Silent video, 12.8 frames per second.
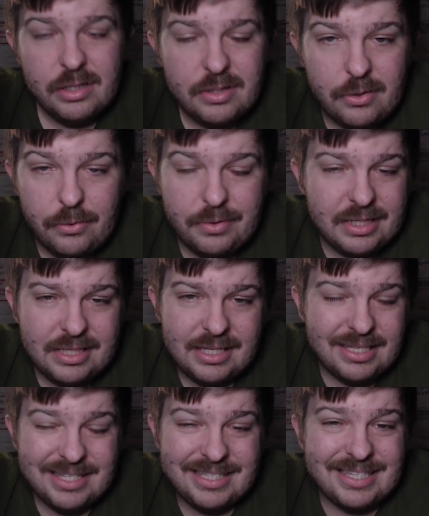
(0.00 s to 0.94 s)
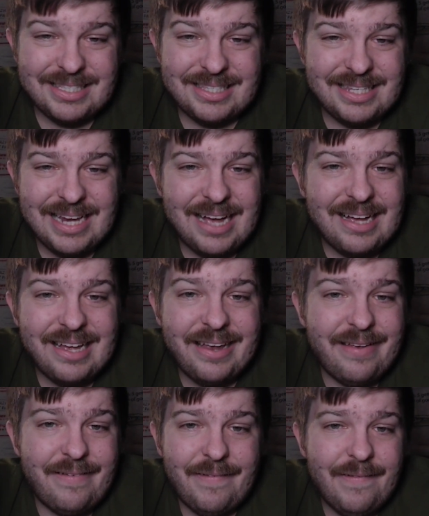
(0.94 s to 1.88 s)
so this is this is
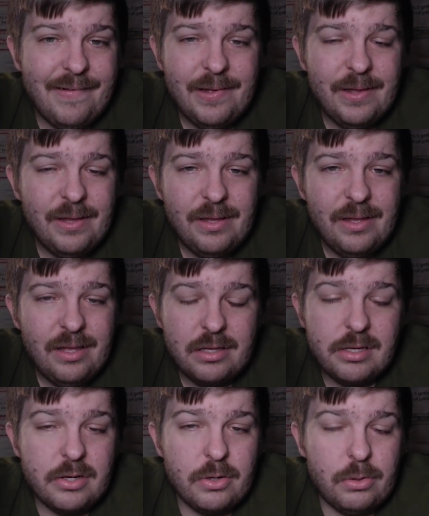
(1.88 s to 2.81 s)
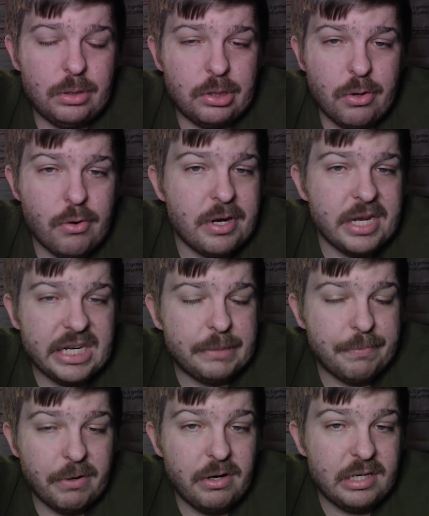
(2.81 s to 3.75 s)
not you know a learning
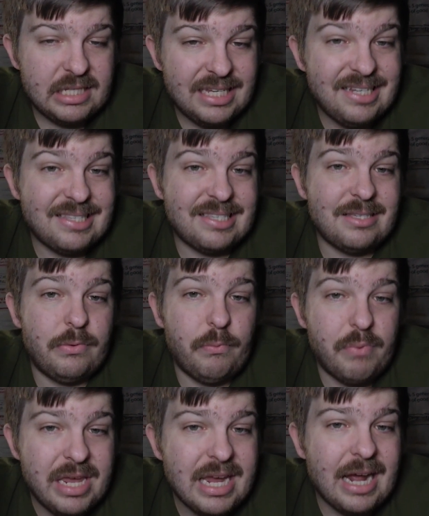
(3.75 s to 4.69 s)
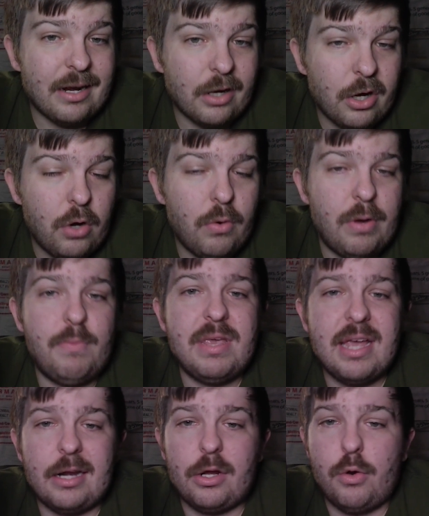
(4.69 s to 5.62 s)
experience. It's we got to go and
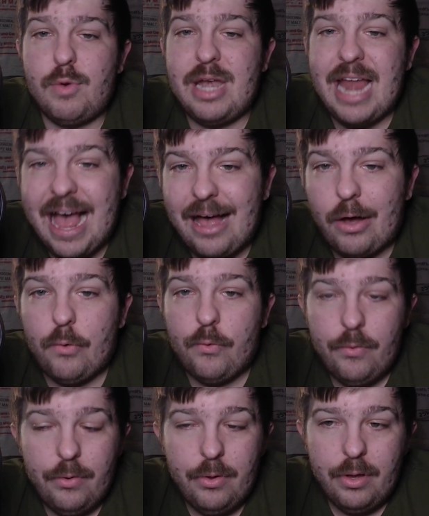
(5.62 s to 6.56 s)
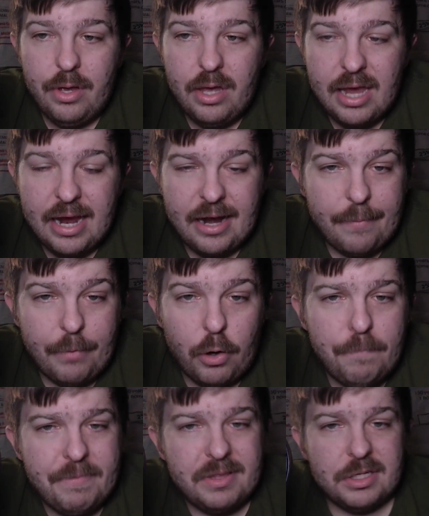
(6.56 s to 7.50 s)
we got to go now. And I'm
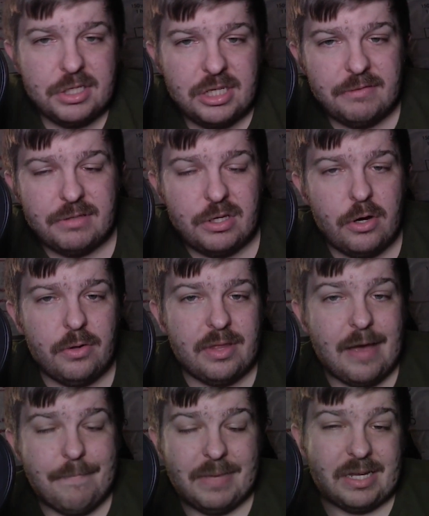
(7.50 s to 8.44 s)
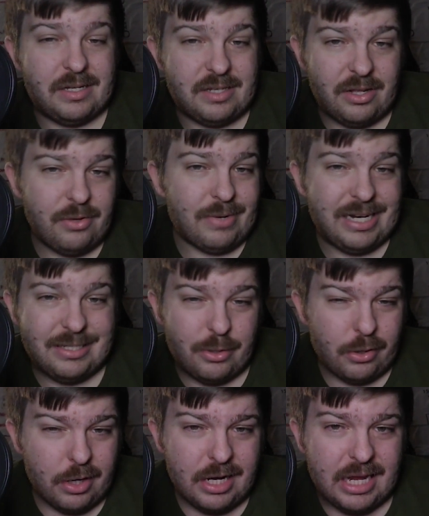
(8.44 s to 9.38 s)
hoping the Chiefs know that because
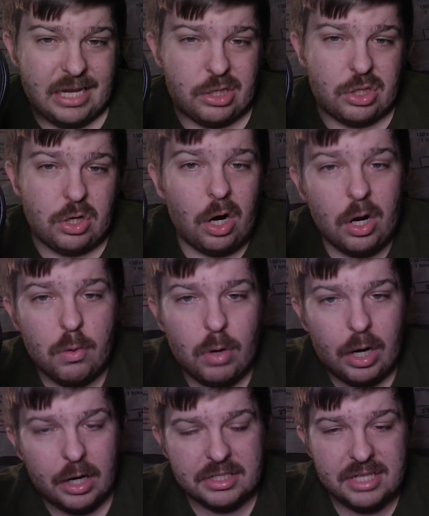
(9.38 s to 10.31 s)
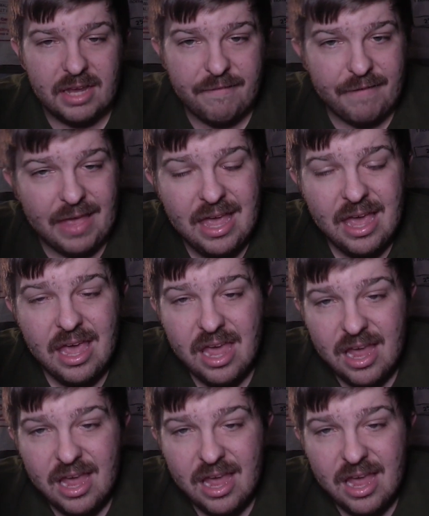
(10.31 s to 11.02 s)
otherwise they're going to get dog walked. If